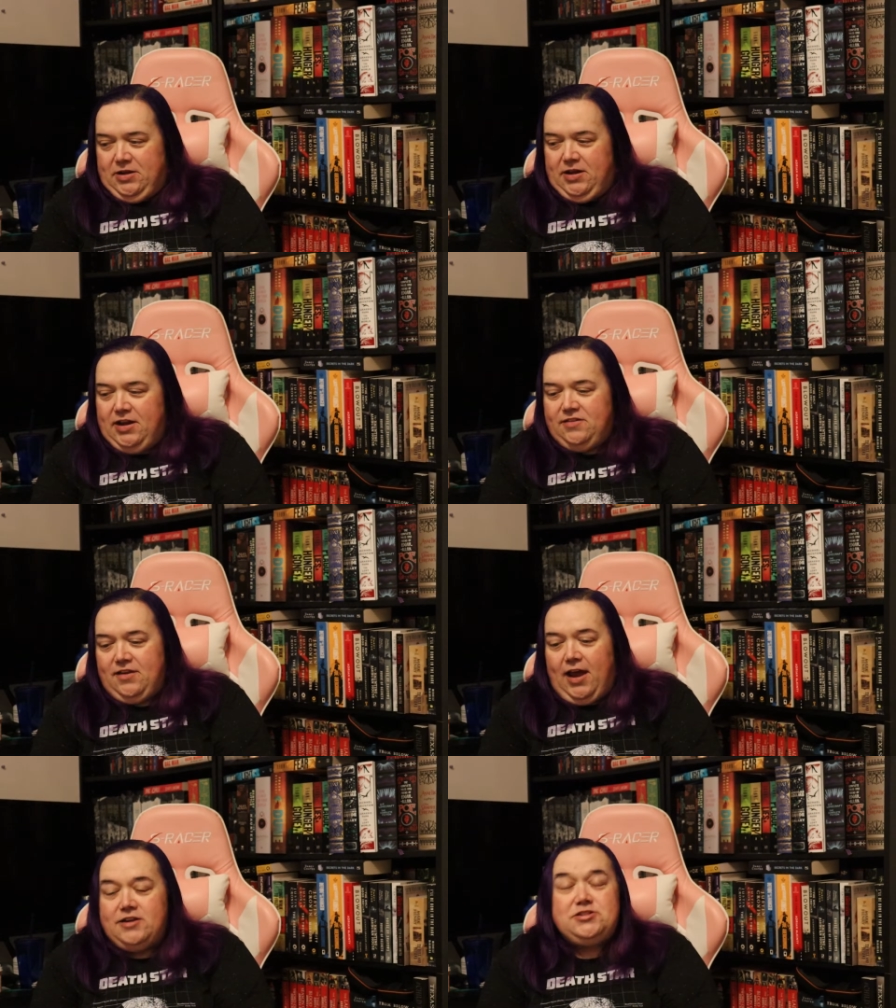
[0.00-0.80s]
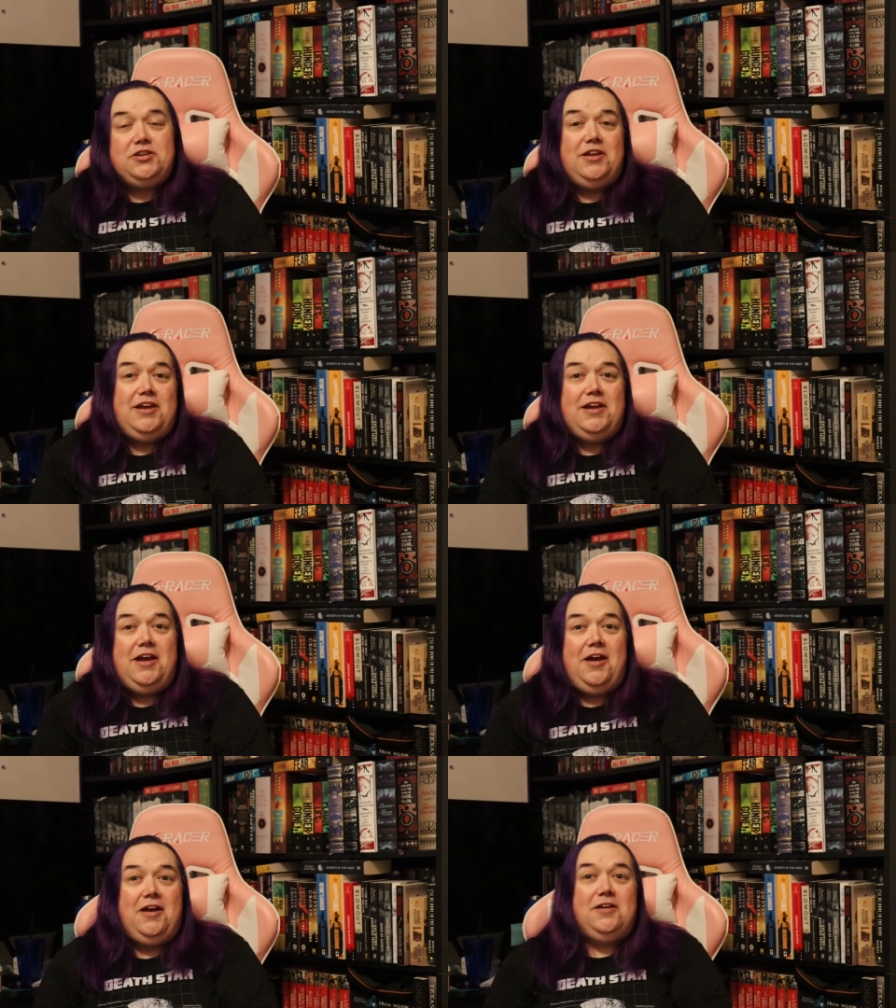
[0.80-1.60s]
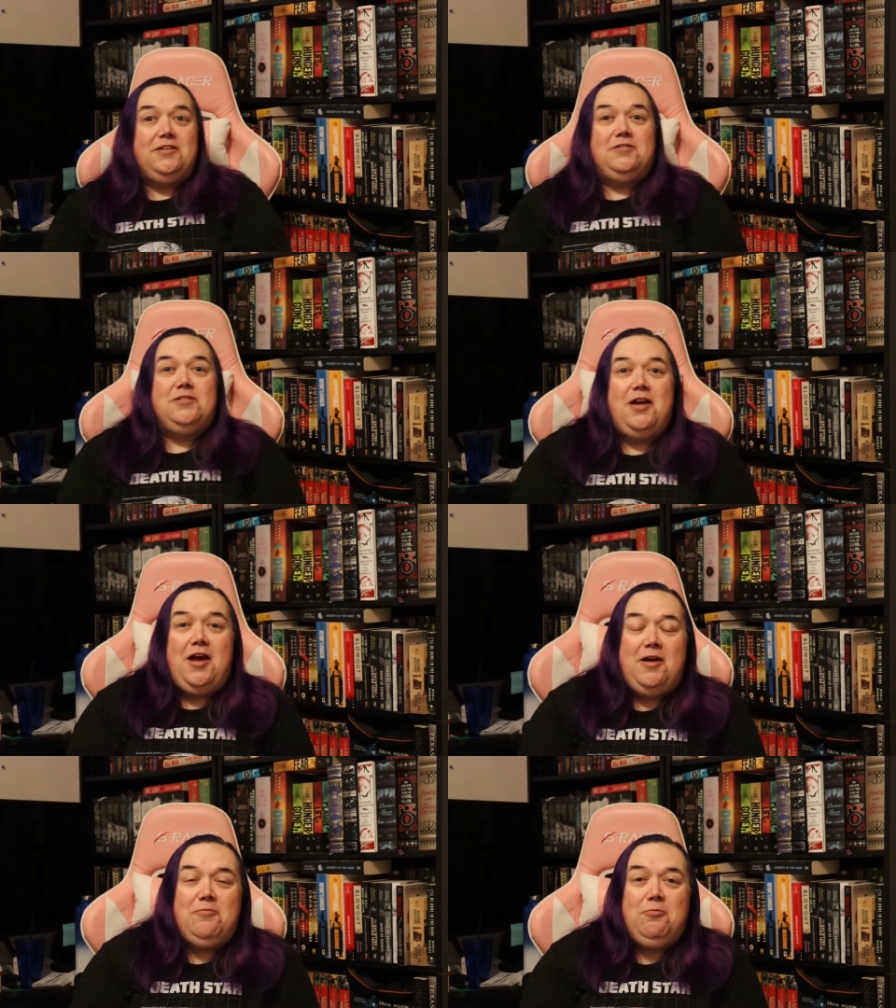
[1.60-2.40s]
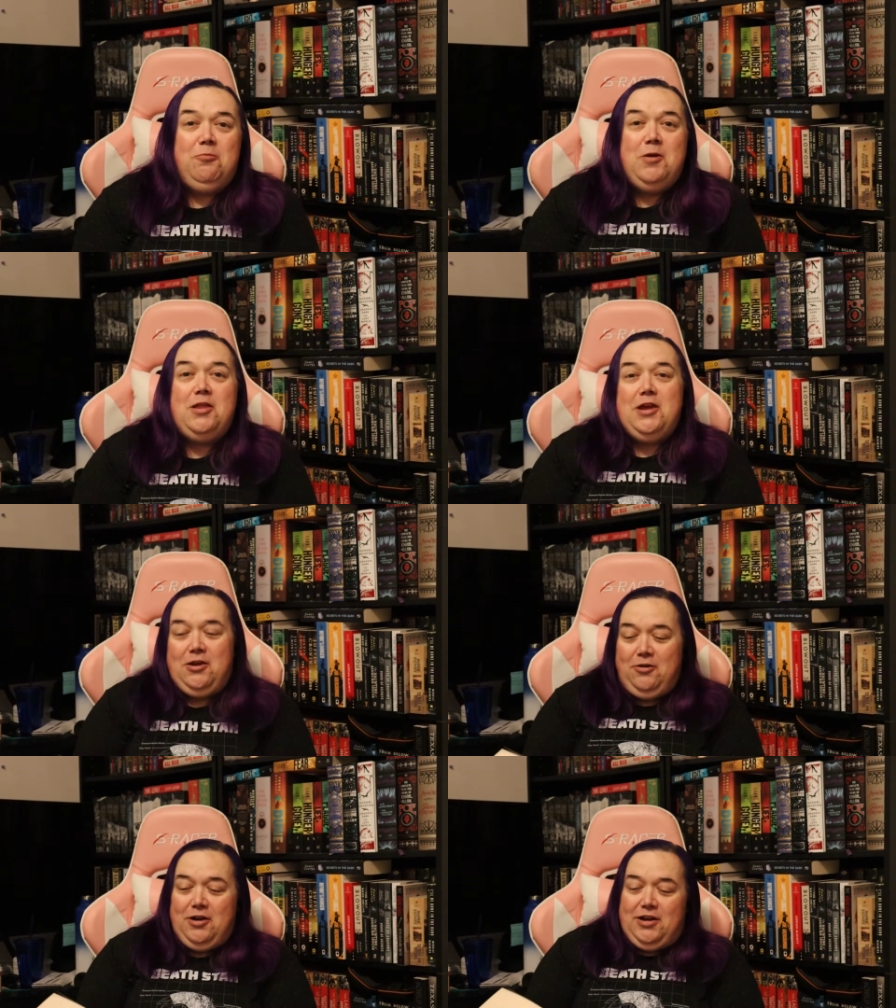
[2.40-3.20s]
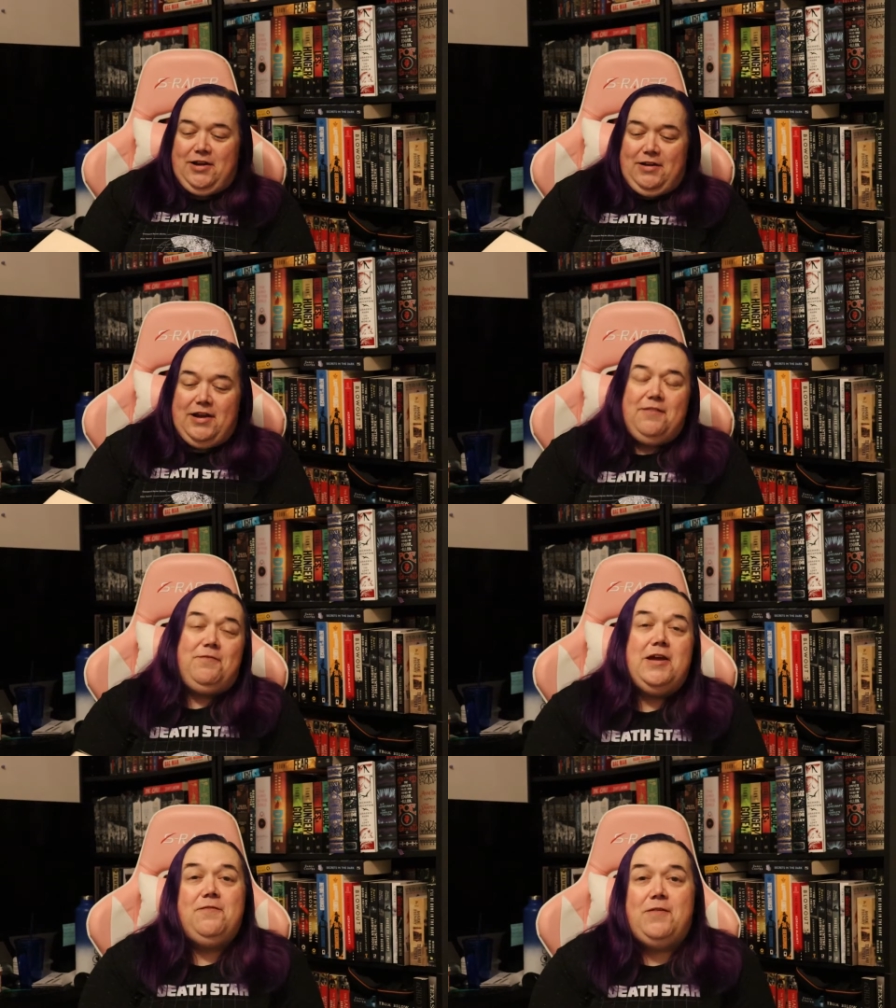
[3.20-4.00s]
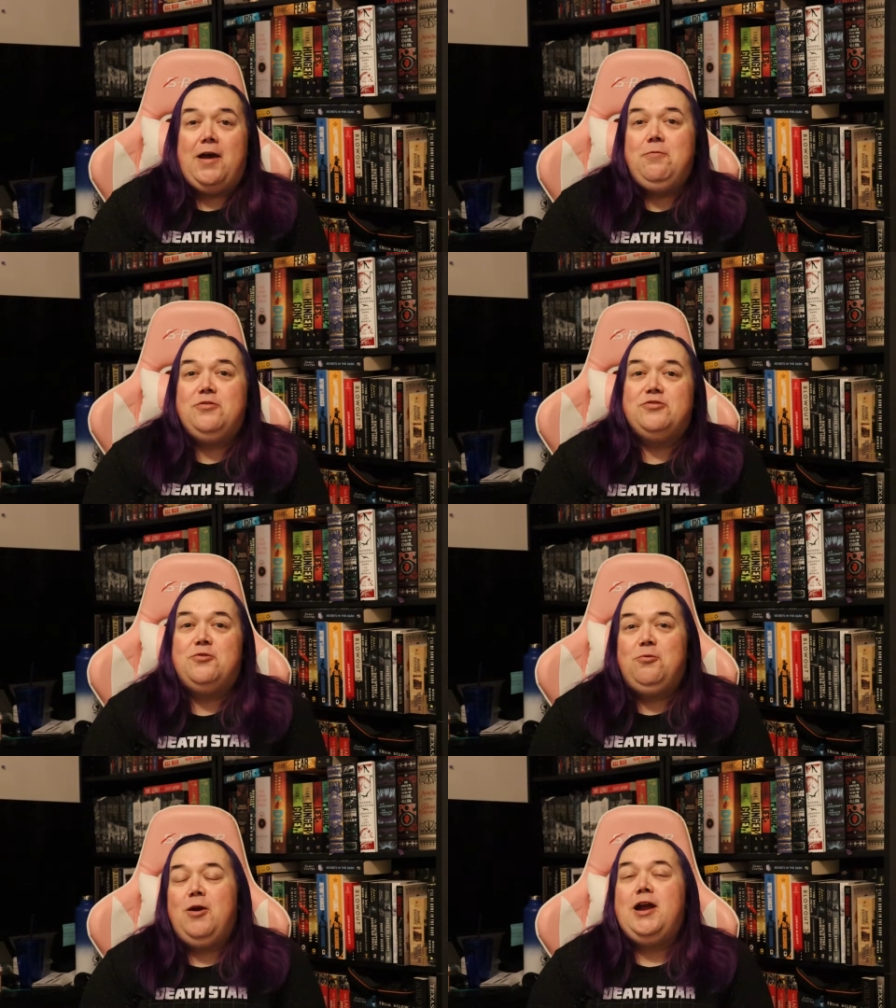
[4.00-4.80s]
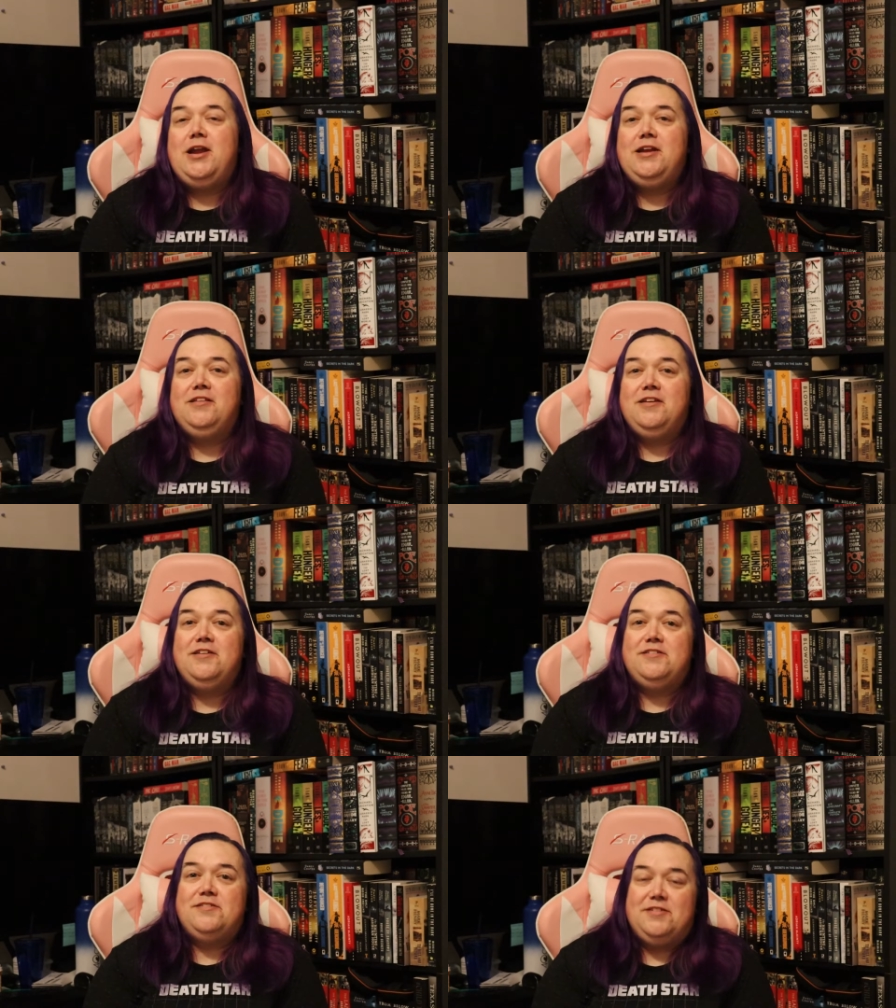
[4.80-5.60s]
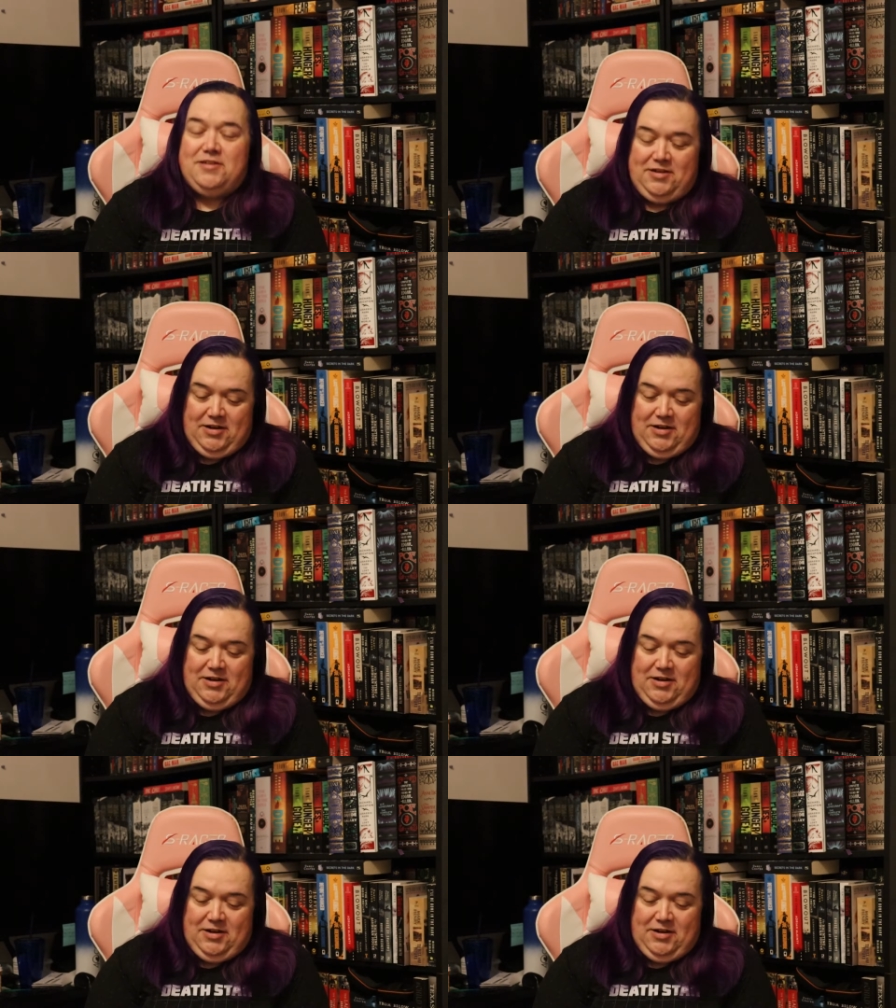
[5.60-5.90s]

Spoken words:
it's actually really good. If I was grading this,